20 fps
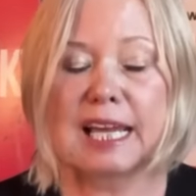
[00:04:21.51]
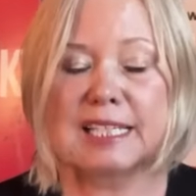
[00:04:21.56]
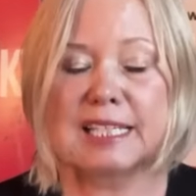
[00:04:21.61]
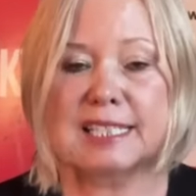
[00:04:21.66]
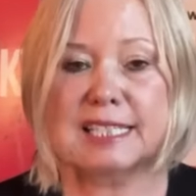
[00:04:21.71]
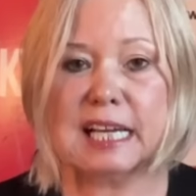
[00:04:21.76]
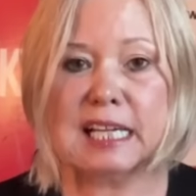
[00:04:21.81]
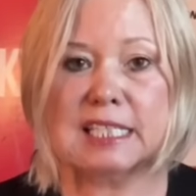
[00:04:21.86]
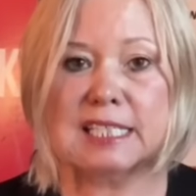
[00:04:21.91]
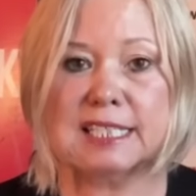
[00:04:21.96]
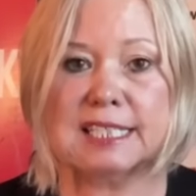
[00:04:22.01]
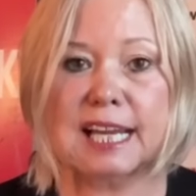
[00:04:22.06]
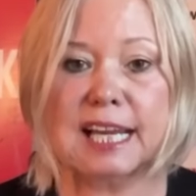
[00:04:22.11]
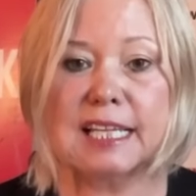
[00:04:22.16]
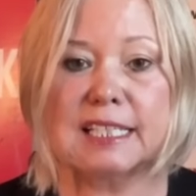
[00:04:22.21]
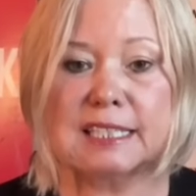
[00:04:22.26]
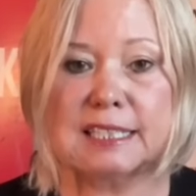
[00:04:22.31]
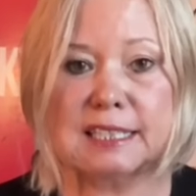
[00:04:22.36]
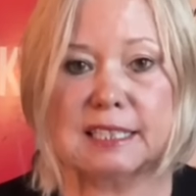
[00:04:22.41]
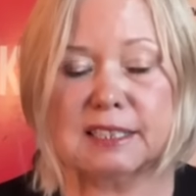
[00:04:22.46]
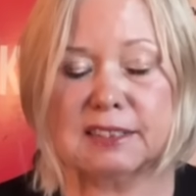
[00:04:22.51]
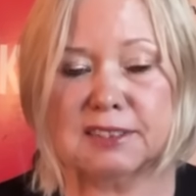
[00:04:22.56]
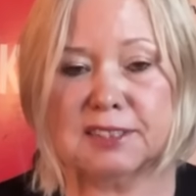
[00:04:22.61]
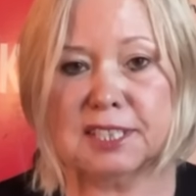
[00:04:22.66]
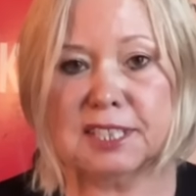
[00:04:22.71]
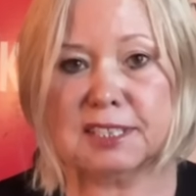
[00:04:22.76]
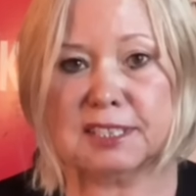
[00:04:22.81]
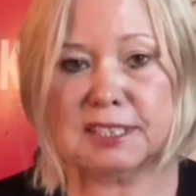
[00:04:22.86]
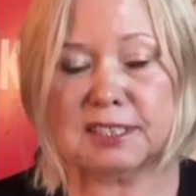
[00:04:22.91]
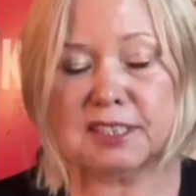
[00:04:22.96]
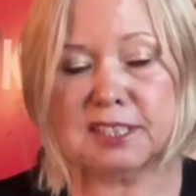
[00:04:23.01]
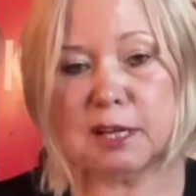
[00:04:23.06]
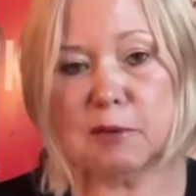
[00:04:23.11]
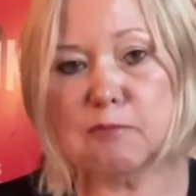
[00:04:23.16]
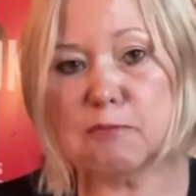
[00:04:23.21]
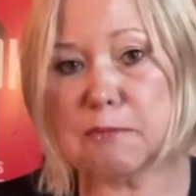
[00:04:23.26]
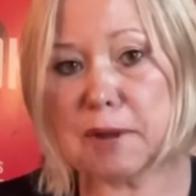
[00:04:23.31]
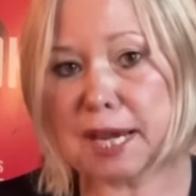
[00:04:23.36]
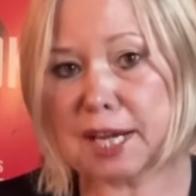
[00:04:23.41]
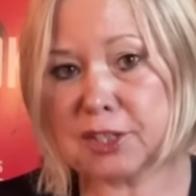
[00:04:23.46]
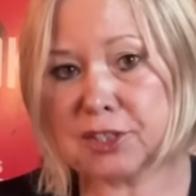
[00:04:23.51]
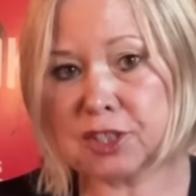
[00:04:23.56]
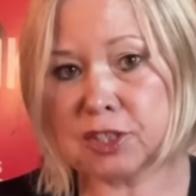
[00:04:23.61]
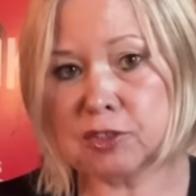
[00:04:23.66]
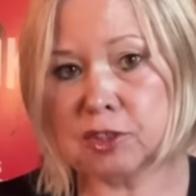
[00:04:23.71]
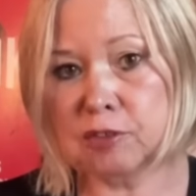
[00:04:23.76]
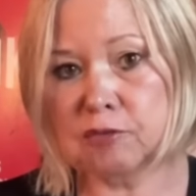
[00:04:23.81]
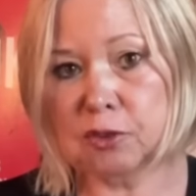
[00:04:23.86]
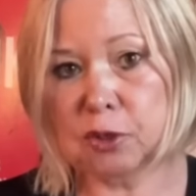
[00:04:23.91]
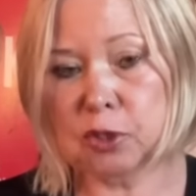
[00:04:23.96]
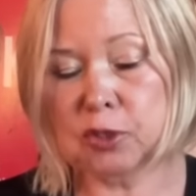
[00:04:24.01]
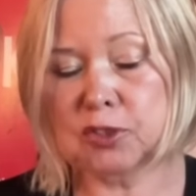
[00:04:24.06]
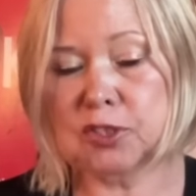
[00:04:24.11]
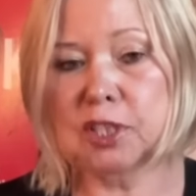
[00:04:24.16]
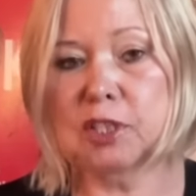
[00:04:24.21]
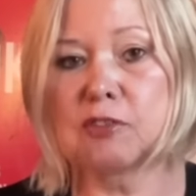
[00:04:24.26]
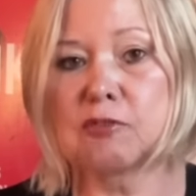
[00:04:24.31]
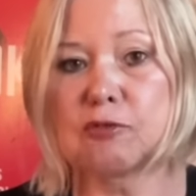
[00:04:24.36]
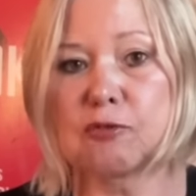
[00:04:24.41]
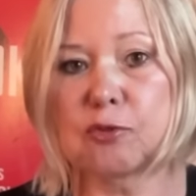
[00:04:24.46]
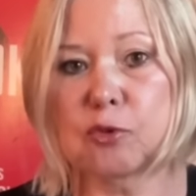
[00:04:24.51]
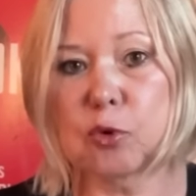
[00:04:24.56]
As I said, this is a major reversal